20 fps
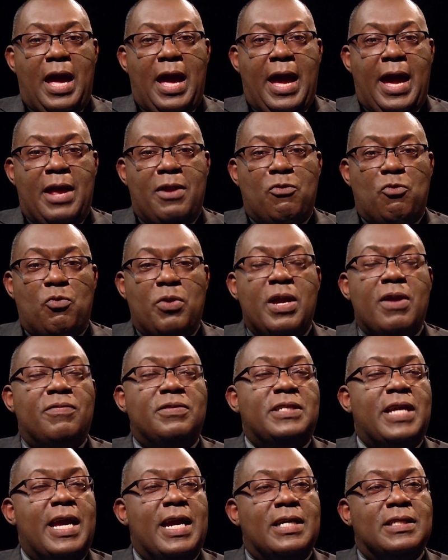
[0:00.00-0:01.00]
we
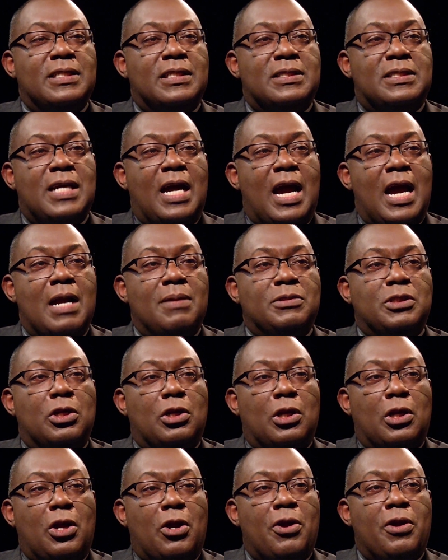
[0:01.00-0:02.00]
have taken the time to
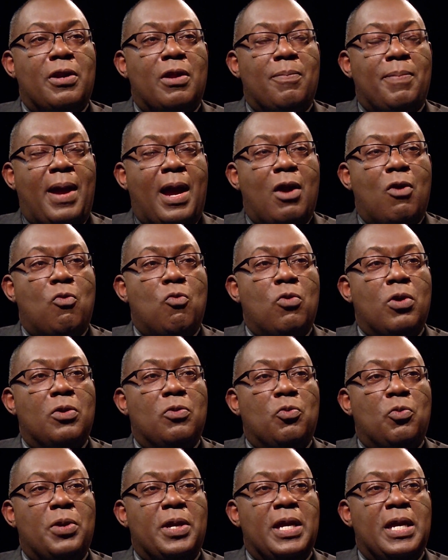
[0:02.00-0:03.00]
learn about
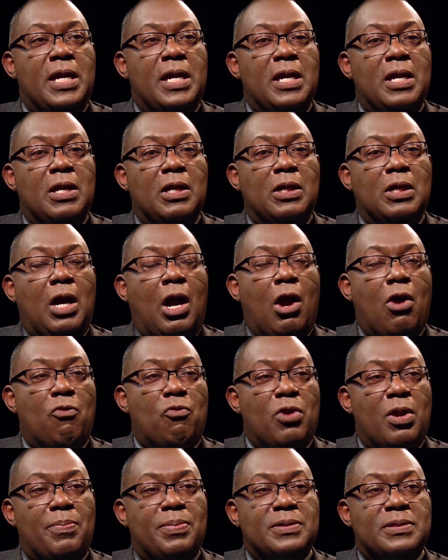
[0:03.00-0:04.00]
what we are
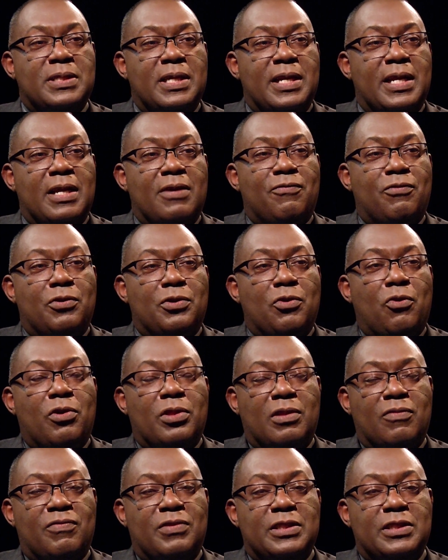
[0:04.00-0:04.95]
representing for Northern